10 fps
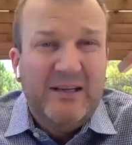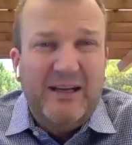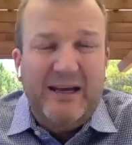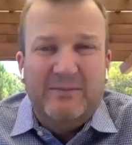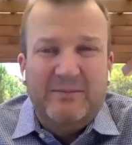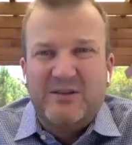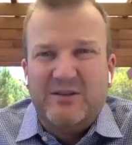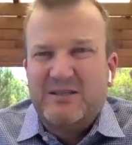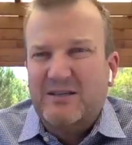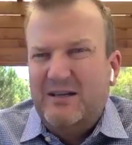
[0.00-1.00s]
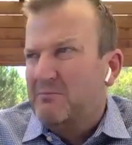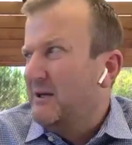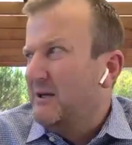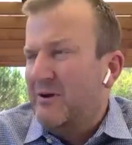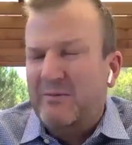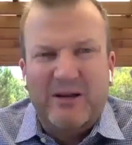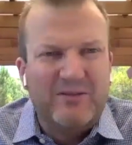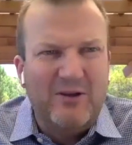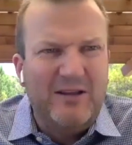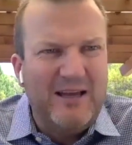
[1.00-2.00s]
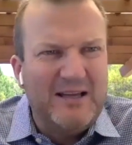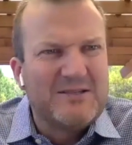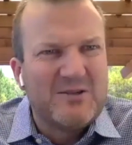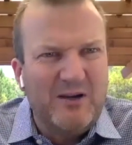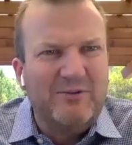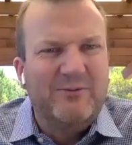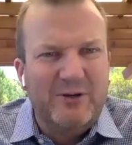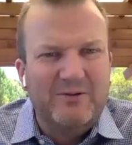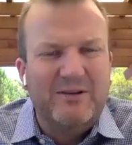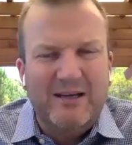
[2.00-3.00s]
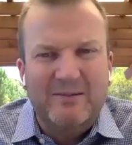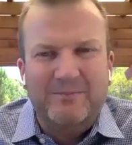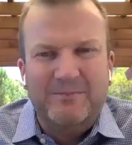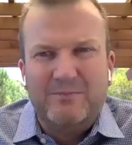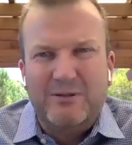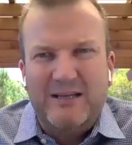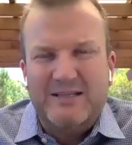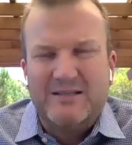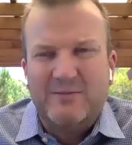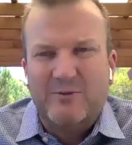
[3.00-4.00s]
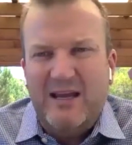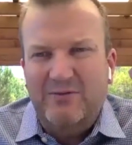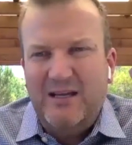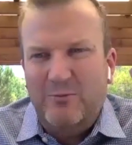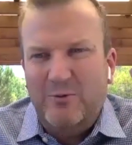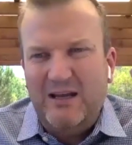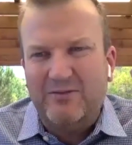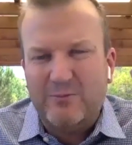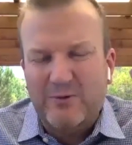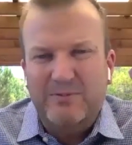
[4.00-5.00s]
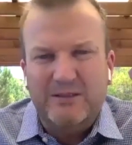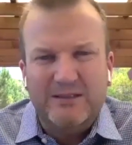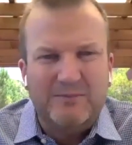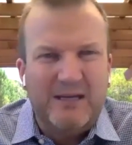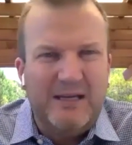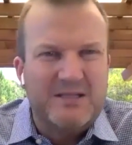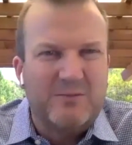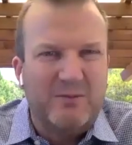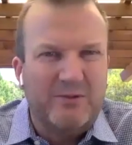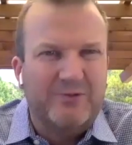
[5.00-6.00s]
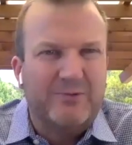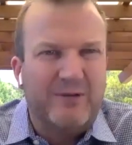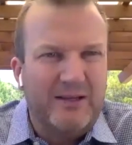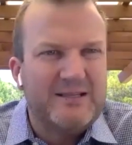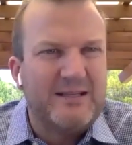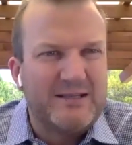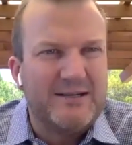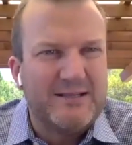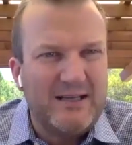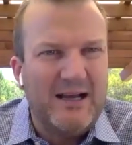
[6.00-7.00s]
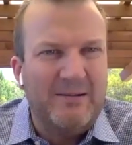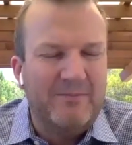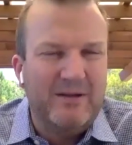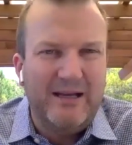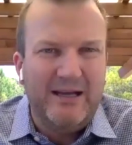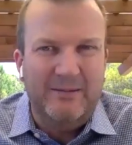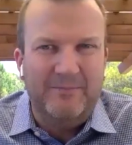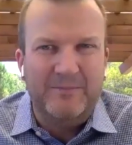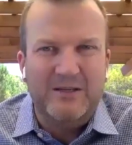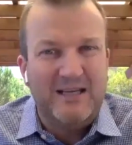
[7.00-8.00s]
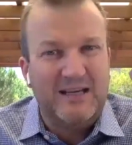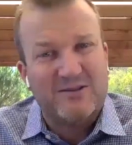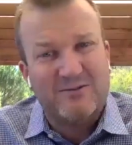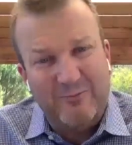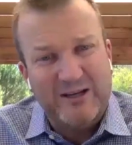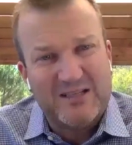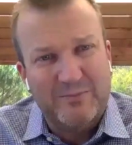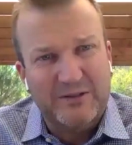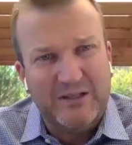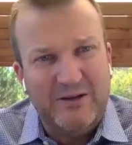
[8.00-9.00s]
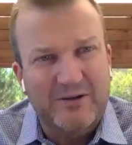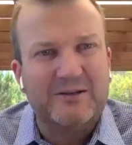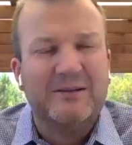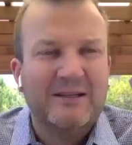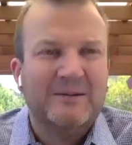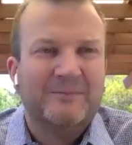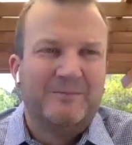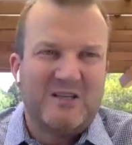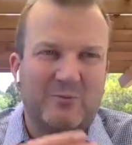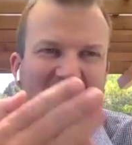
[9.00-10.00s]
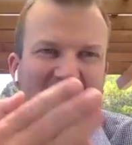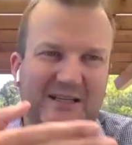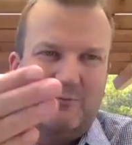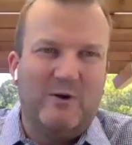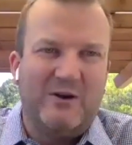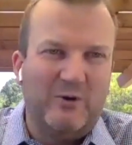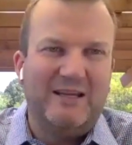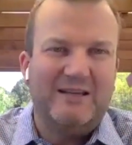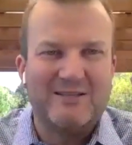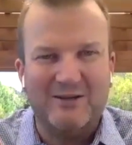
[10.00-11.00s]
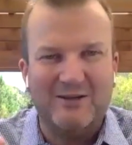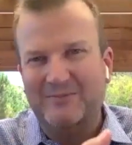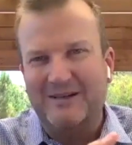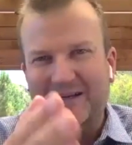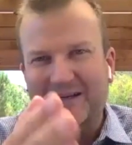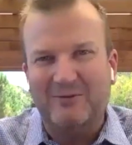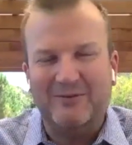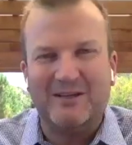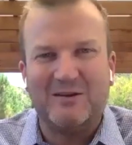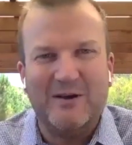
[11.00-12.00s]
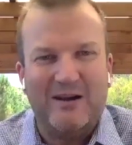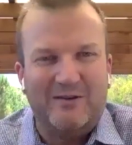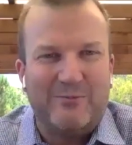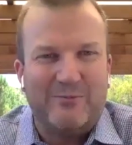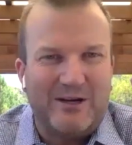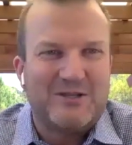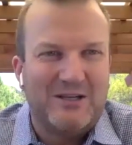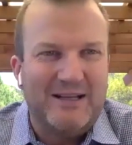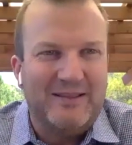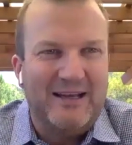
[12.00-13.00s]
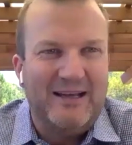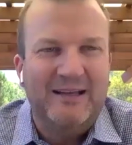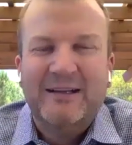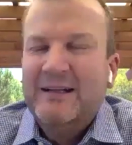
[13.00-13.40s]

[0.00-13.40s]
So there's like around about a 30,000 square foot place that we have there. We have 3 building bays, so we build 3 of these things at a time. It takes 3 weeks to build a unit, so we complete 1 a week. So if you think about it, a production line there.